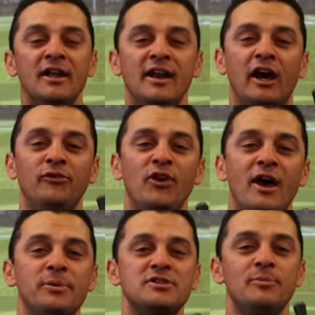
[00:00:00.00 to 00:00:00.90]
Now, if you
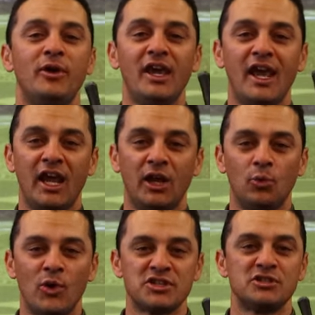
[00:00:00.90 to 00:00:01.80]
happen to be
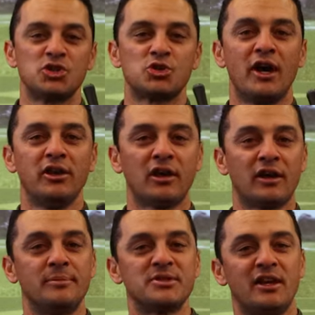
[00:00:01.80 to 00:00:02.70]
in Western Australia, you can
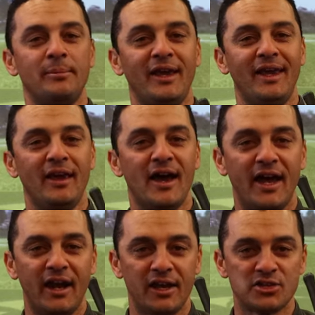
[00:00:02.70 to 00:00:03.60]
come see me here
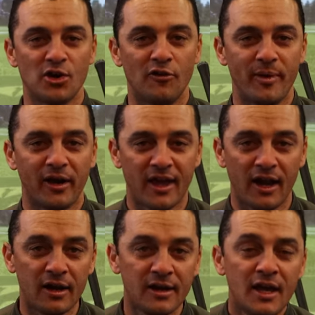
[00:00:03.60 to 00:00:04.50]
at X Golf
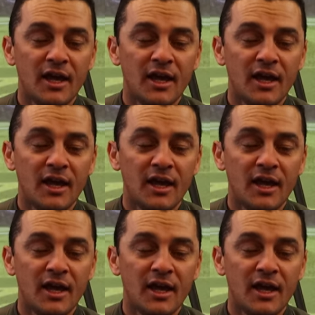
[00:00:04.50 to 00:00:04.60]
Balcata.